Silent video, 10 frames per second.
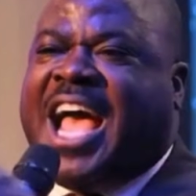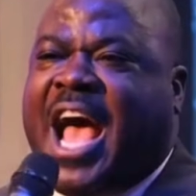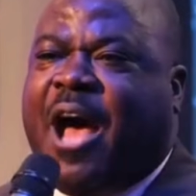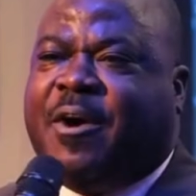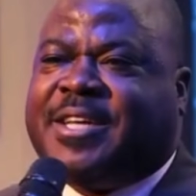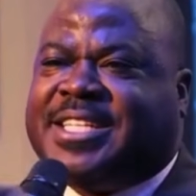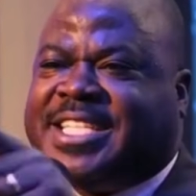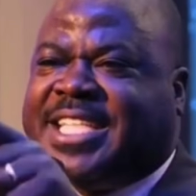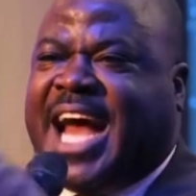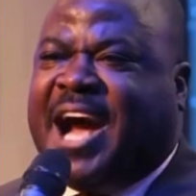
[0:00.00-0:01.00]
of land for 5
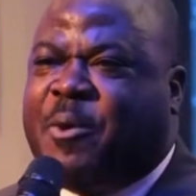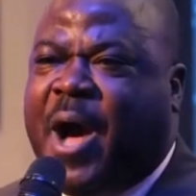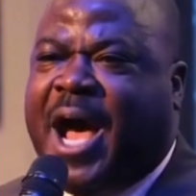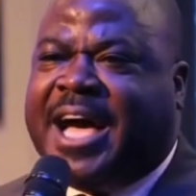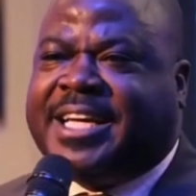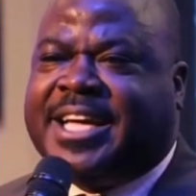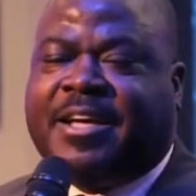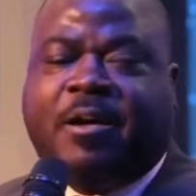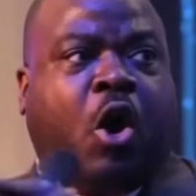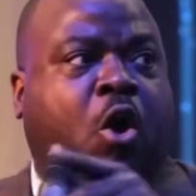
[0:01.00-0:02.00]
million in some
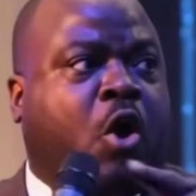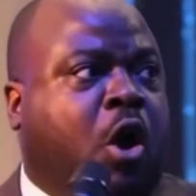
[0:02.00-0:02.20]
places in